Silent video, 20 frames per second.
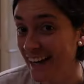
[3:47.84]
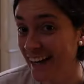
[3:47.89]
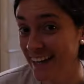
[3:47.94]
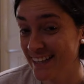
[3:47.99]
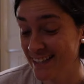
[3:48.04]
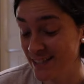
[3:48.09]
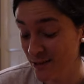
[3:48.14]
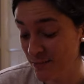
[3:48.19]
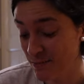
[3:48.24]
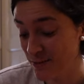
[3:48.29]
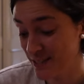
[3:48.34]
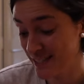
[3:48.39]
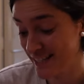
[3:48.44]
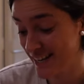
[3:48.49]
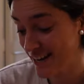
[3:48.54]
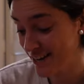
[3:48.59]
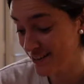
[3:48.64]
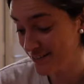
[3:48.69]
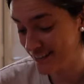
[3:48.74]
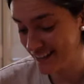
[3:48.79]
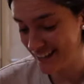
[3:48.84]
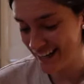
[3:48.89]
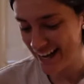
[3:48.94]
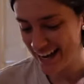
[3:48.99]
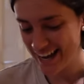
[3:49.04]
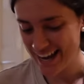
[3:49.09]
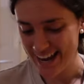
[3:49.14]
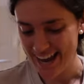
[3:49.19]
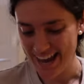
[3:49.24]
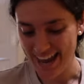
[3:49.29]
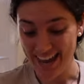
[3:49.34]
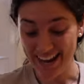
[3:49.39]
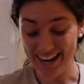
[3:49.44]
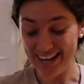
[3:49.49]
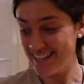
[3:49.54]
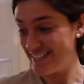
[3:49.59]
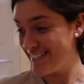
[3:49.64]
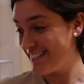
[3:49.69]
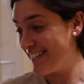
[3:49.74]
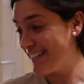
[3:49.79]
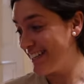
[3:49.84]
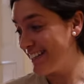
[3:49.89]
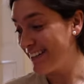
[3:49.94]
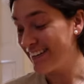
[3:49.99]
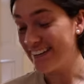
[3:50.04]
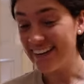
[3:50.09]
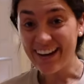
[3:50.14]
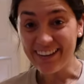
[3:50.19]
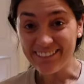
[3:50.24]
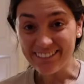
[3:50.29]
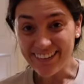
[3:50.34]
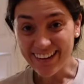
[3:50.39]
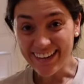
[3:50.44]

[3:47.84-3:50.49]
It's almost the end of the day and I still don't have